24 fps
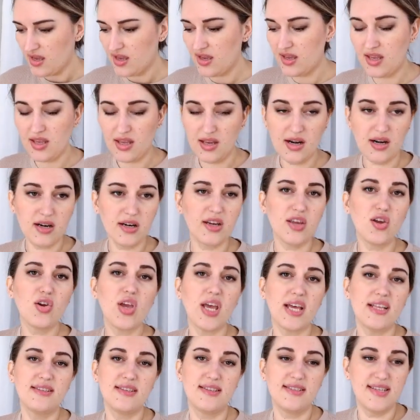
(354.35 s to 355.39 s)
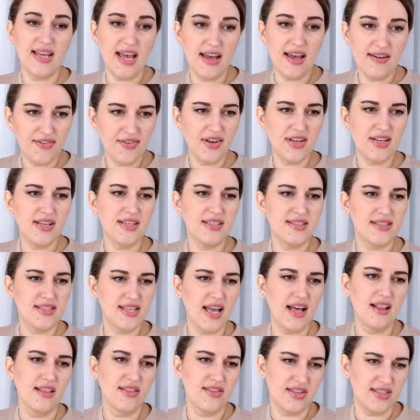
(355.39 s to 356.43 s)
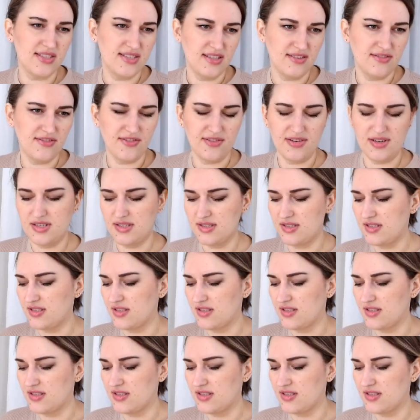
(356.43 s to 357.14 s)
Here you can definitely tell the difference.